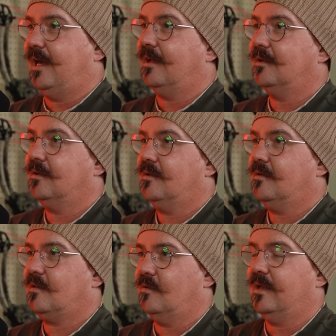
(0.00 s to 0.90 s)
that.
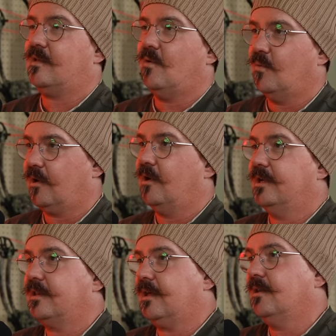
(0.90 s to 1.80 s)
So mm -hmm. let's all mm-hmm. work on
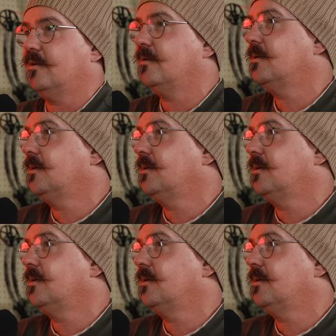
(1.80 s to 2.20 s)
it together.